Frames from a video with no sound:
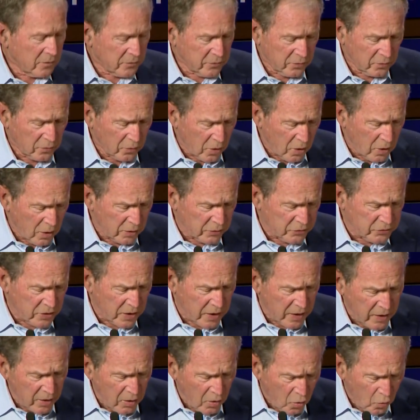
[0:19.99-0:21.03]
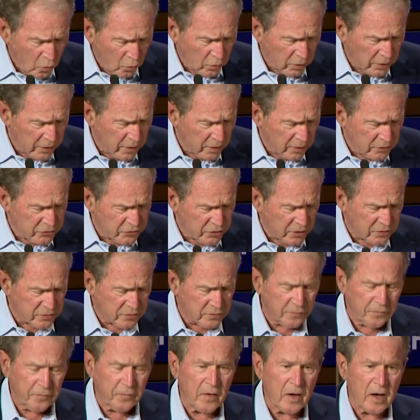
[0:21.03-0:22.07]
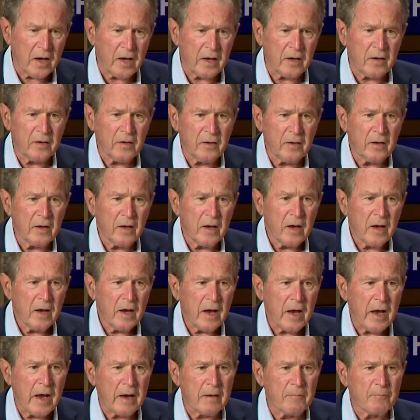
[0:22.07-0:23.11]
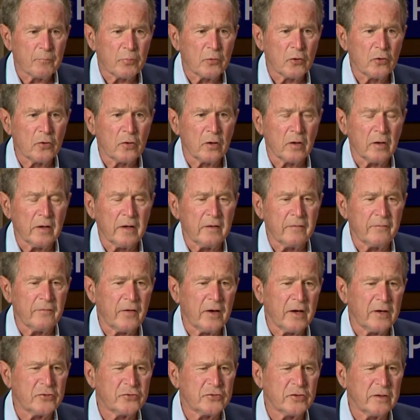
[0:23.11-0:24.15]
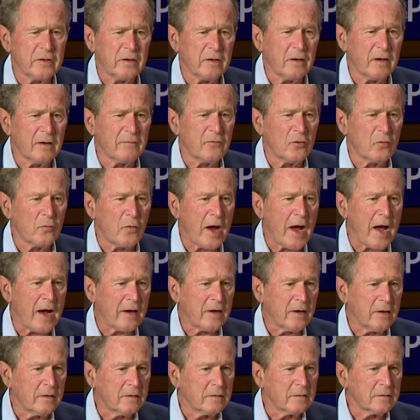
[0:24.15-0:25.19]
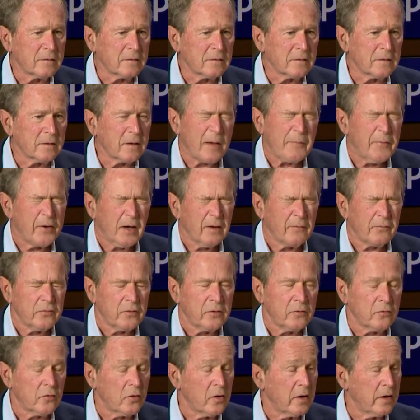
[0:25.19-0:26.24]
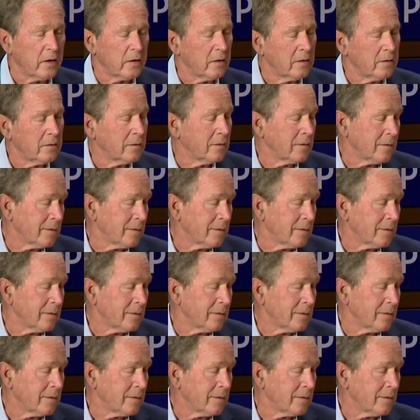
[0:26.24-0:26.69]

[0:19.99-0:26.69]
to launch a wholly unjustified and brutal invasion of Iraq. I mean, of Ukraine.